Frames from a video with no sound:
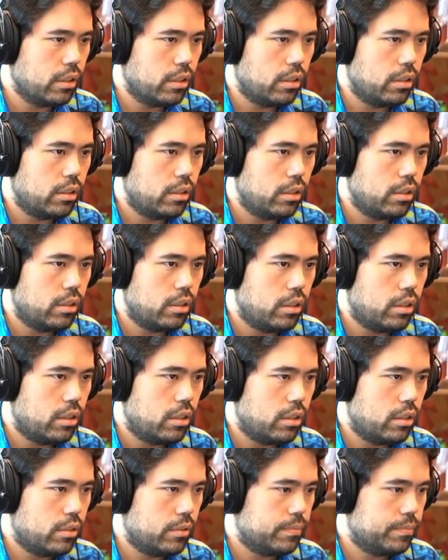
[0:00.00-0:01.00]

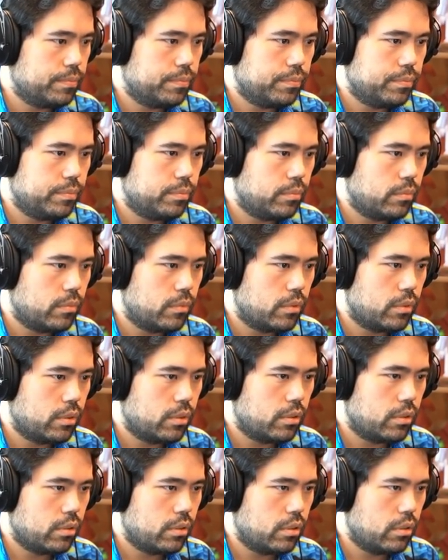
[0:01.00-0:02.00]

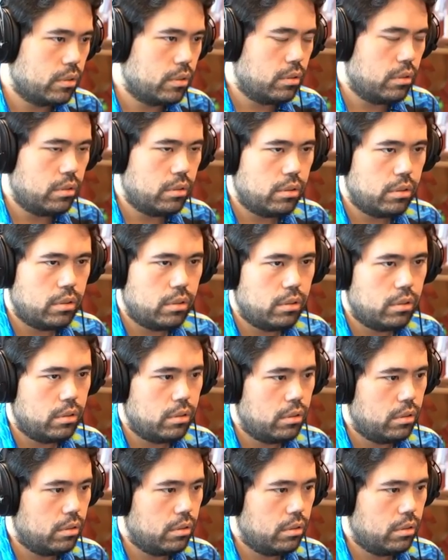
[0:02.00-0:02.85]
Nobody speaks.